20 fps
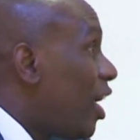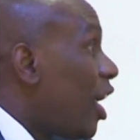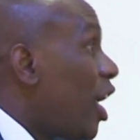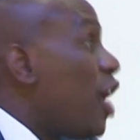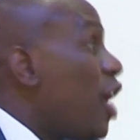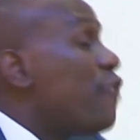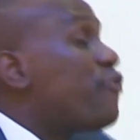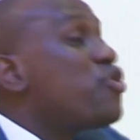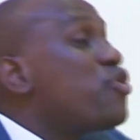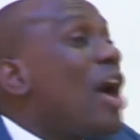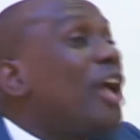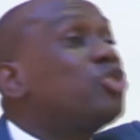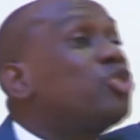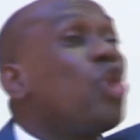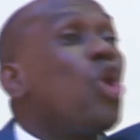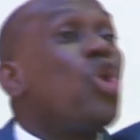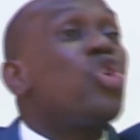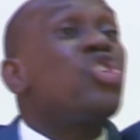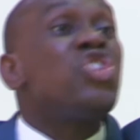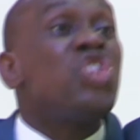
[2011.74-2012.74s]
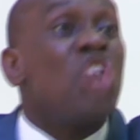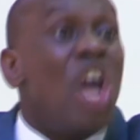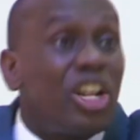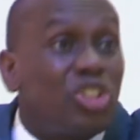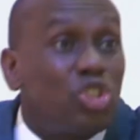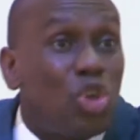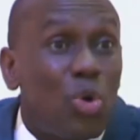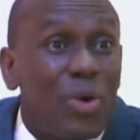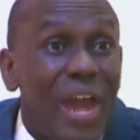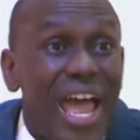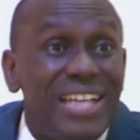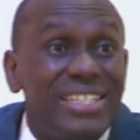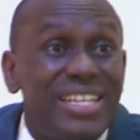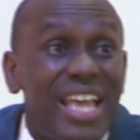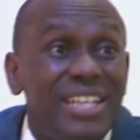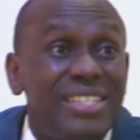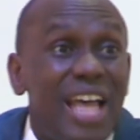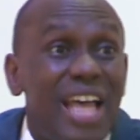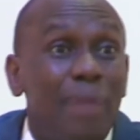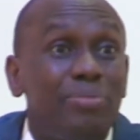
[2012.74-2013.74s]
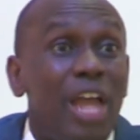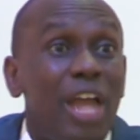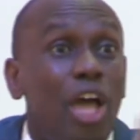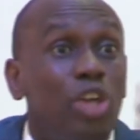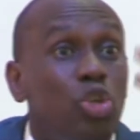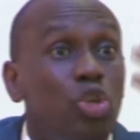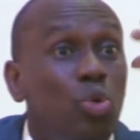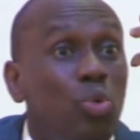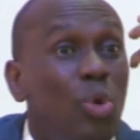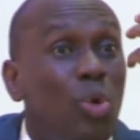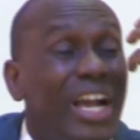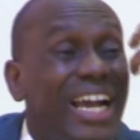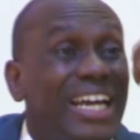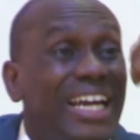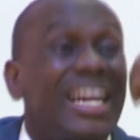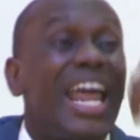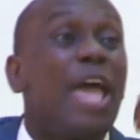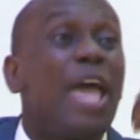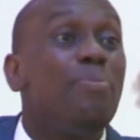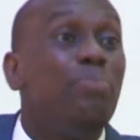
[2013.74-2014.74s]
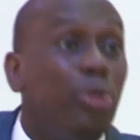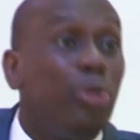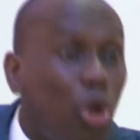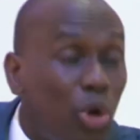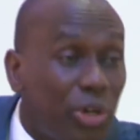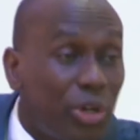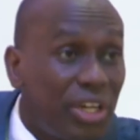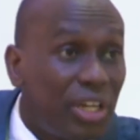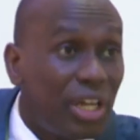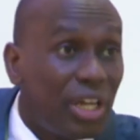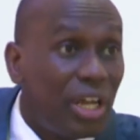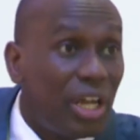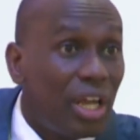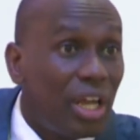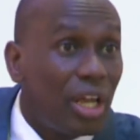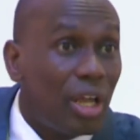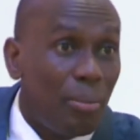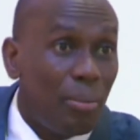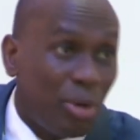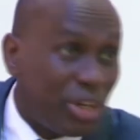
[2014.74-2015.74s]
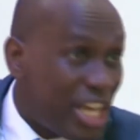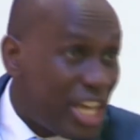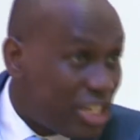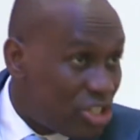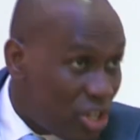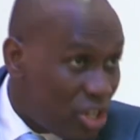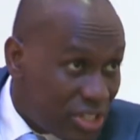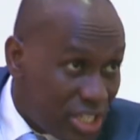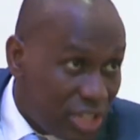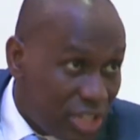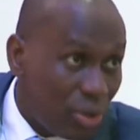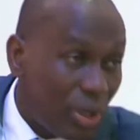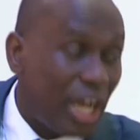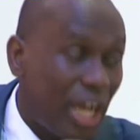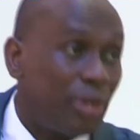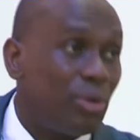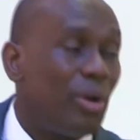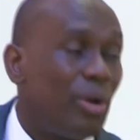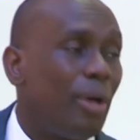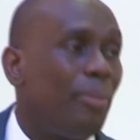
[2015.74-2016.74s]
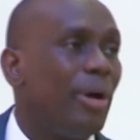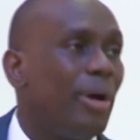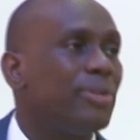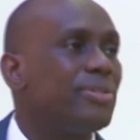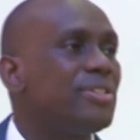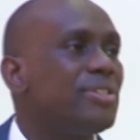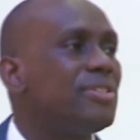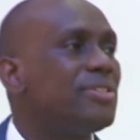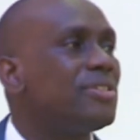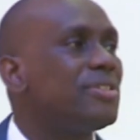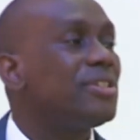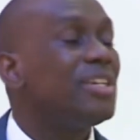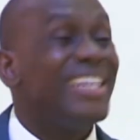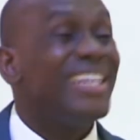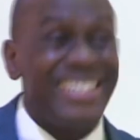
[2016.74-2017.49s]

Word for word: if you are told not to rise exam now, you will cry blood, but there's nothing you can do about it.